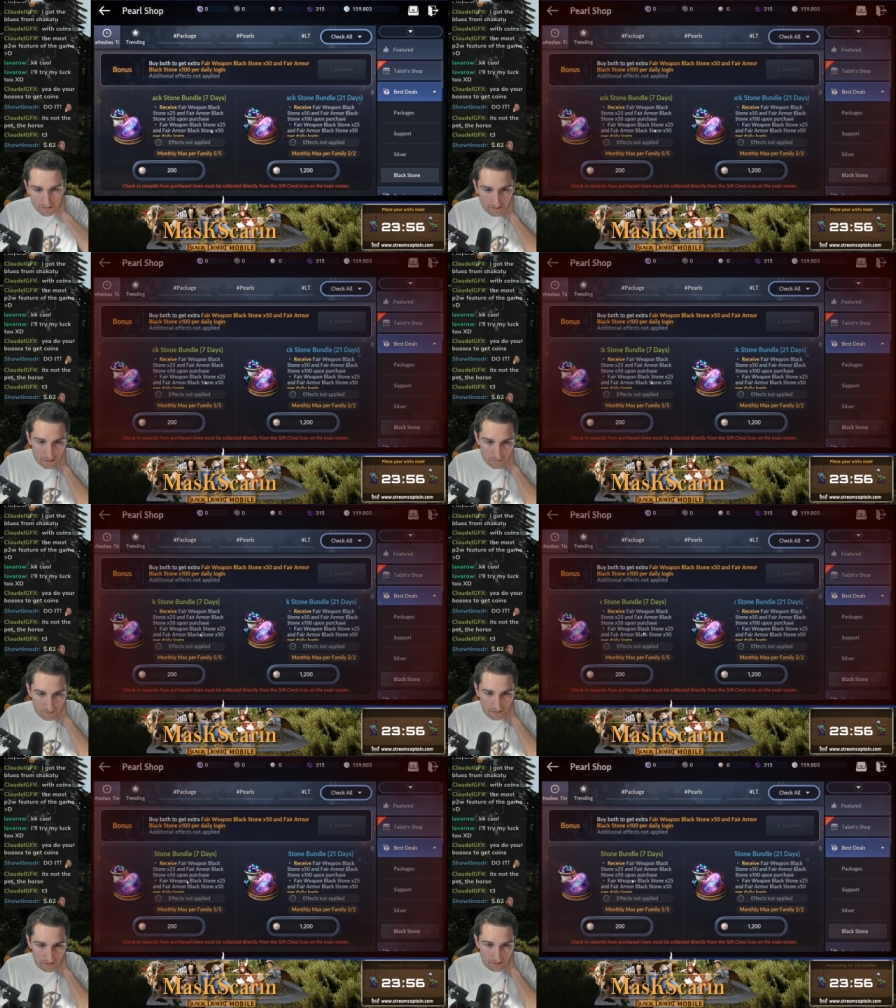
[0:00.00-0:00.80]

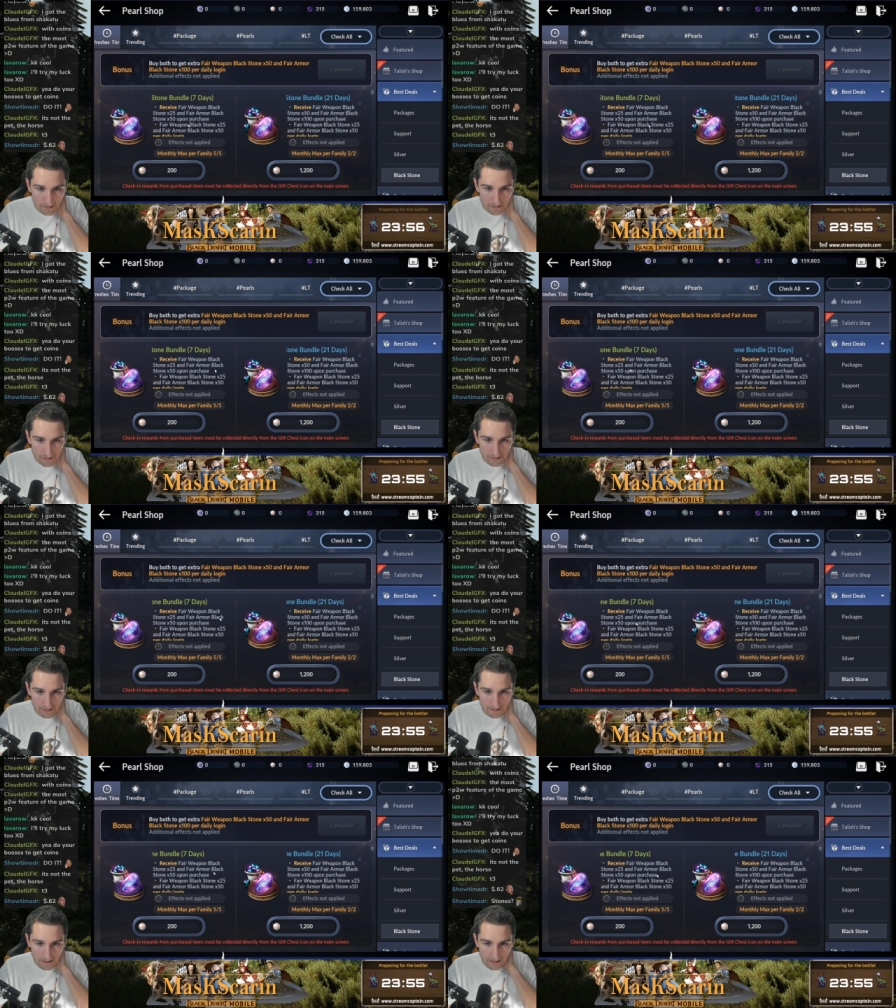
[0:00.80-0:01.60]
Literally,
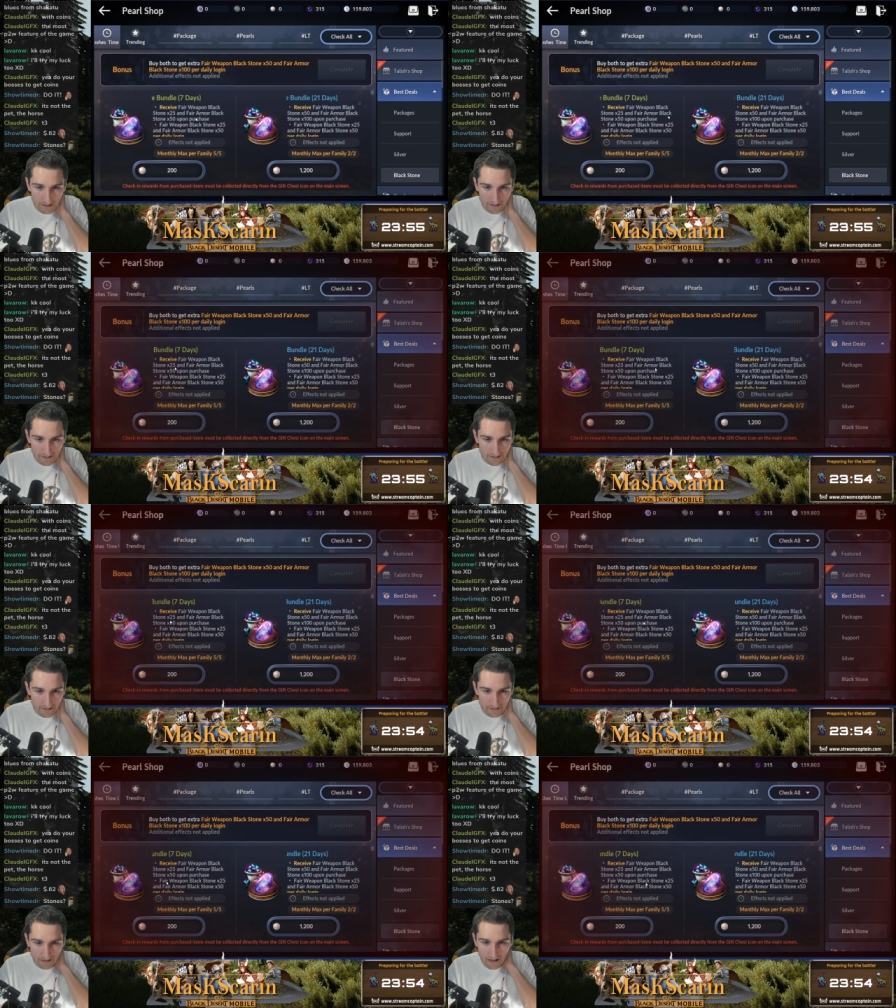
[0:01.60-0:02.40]
uh, I,
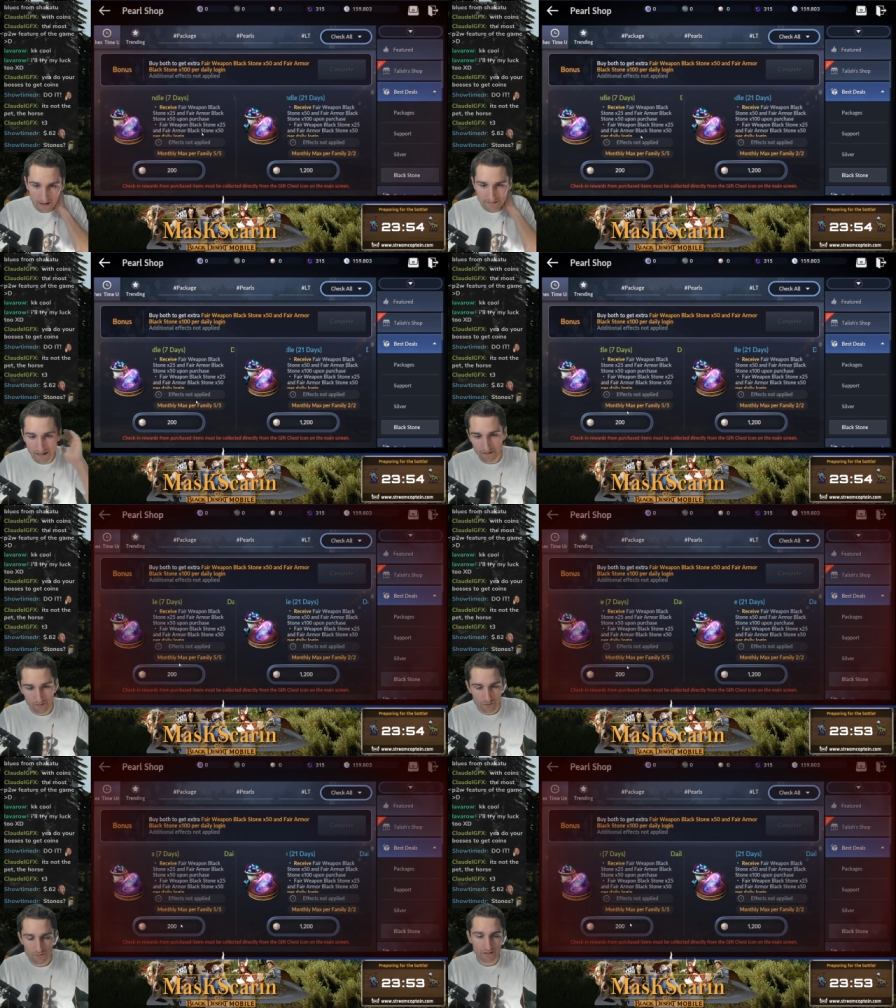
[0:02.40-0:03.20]
I don't
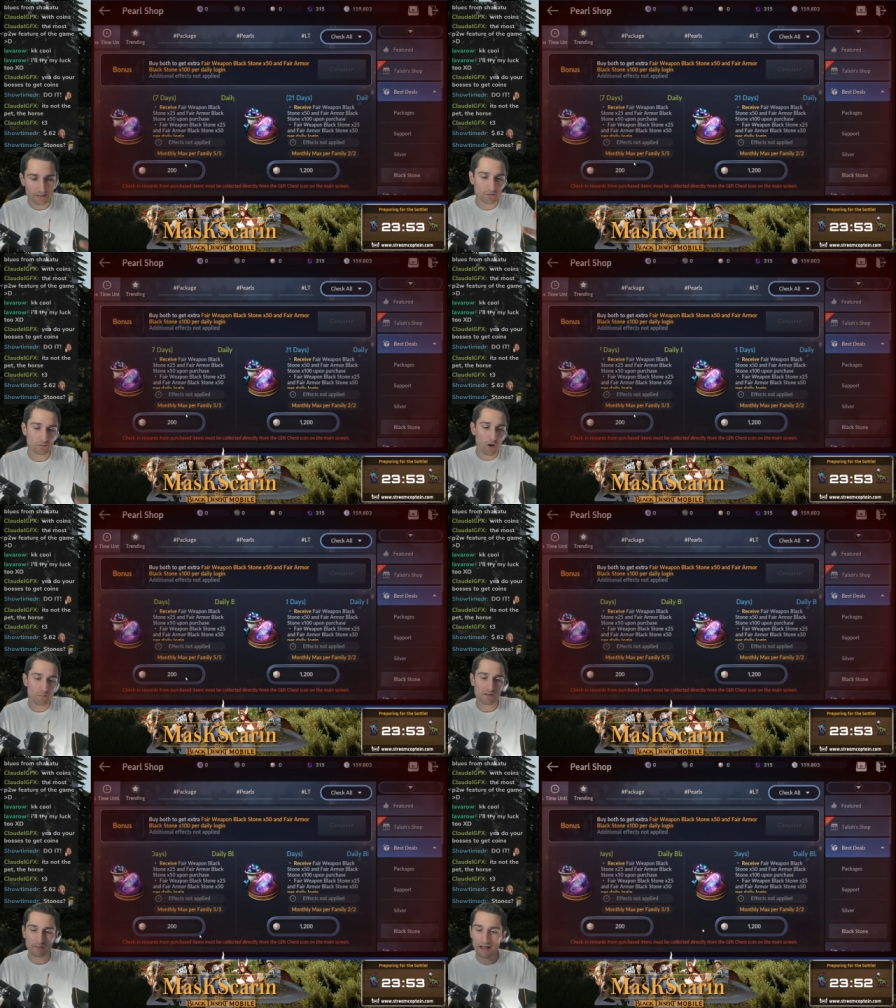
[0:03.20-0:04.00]
know. You can get so
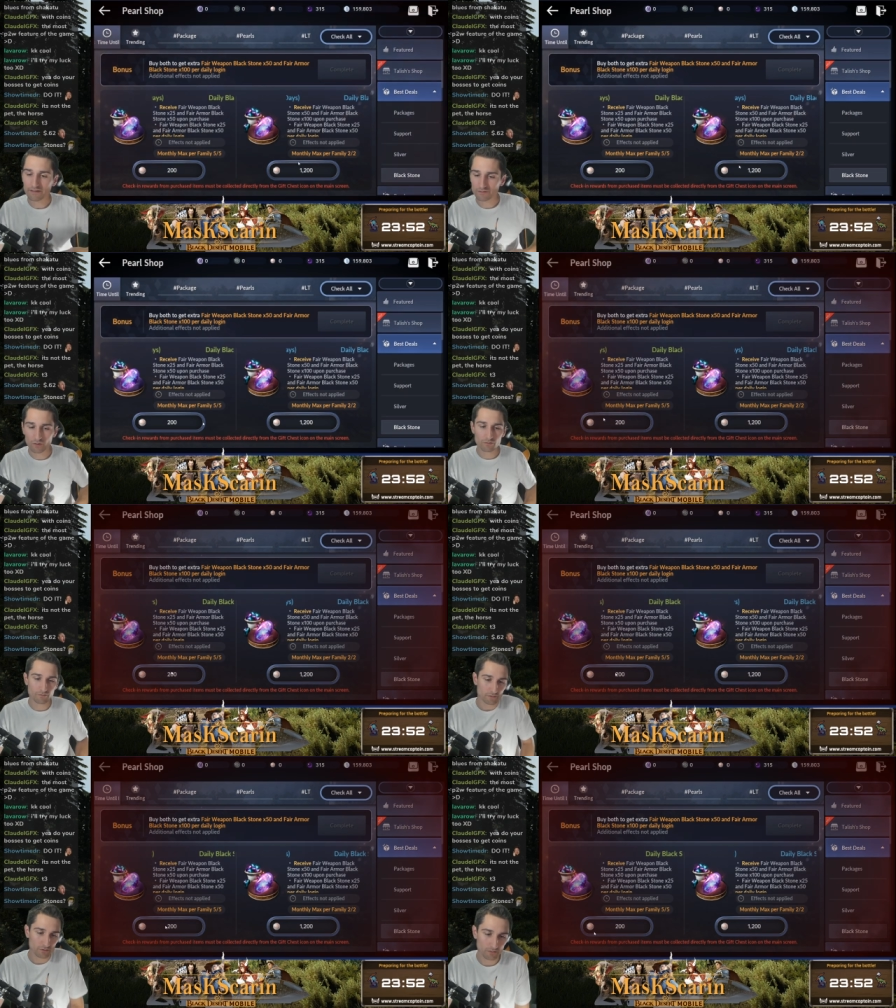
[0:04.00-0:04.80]
many black stones
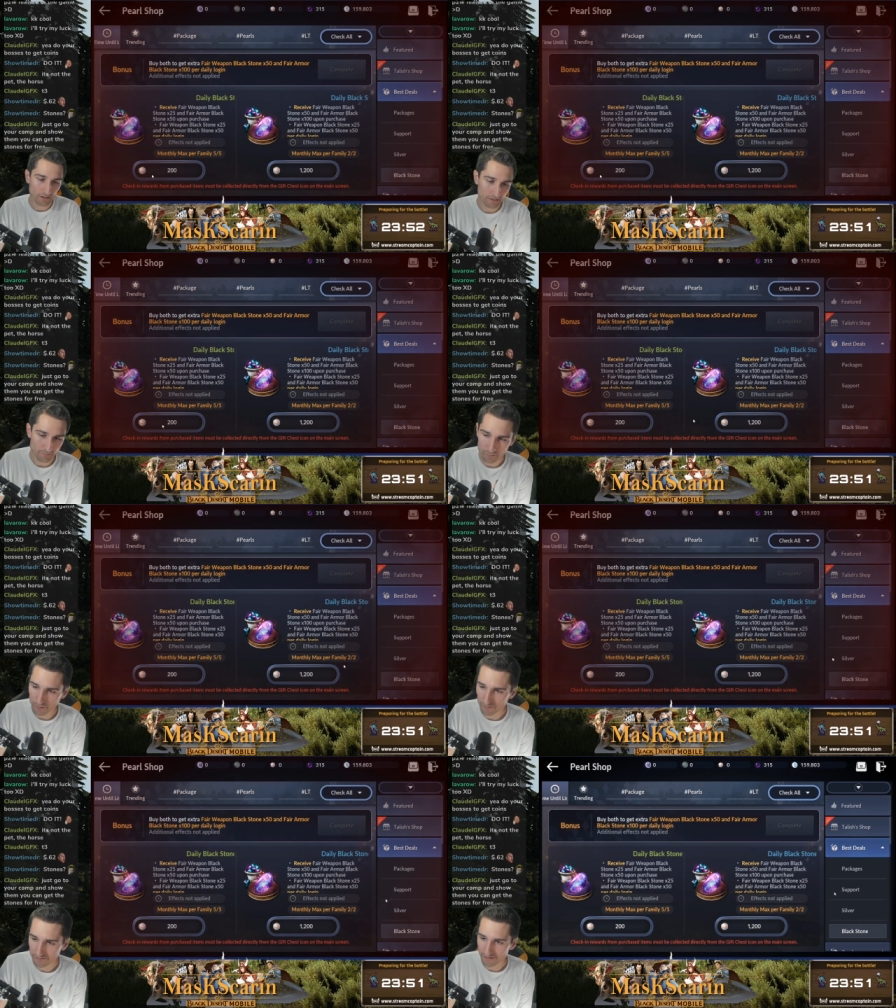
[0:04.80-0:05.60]
for 200
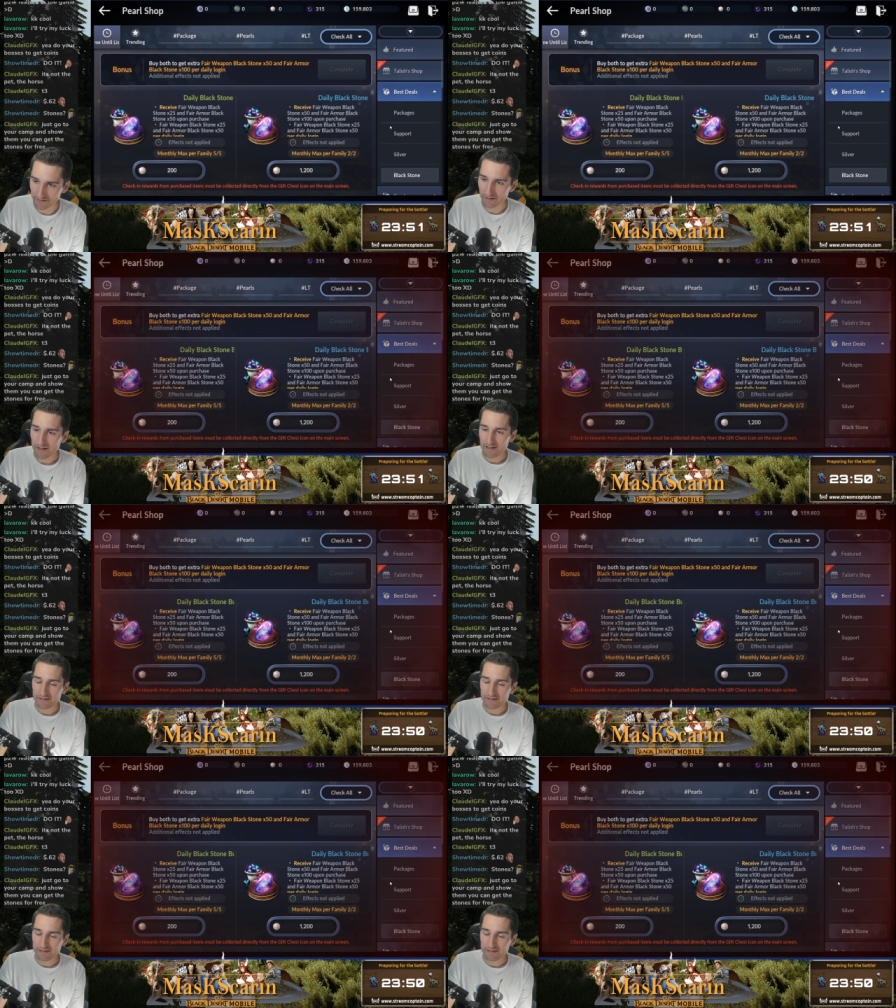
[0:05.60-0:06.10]
pearls here.